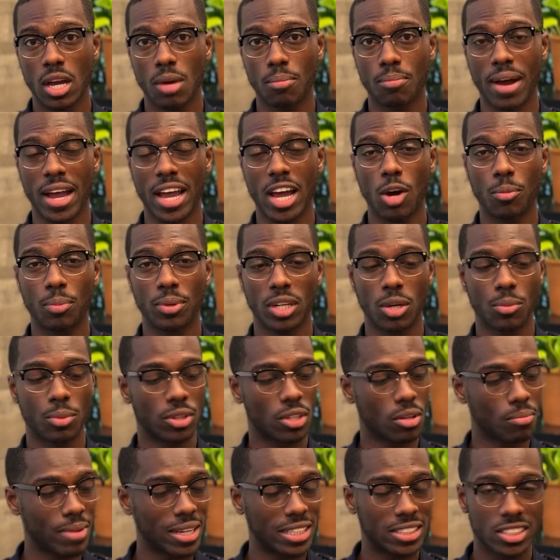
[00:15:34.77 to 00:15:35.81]
by helping them with
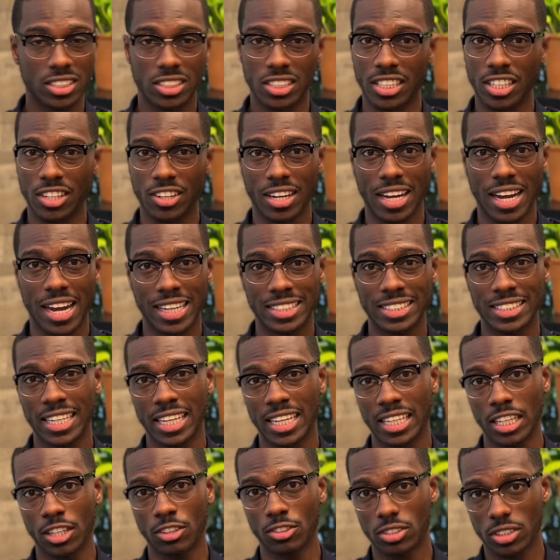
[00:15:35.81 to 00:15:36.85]
their messaging, their content,
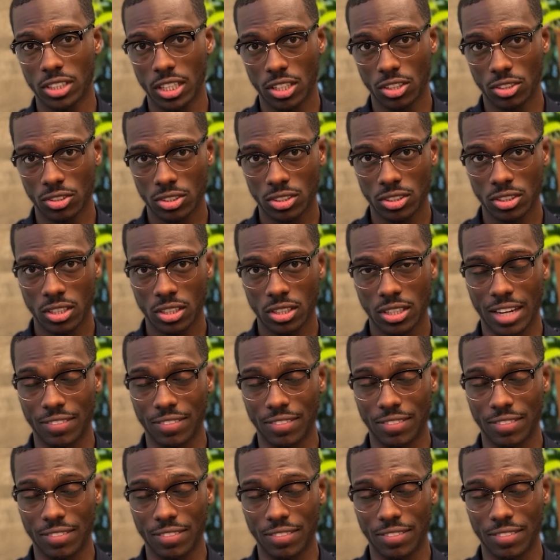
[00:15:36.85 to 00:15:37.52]
and their sales.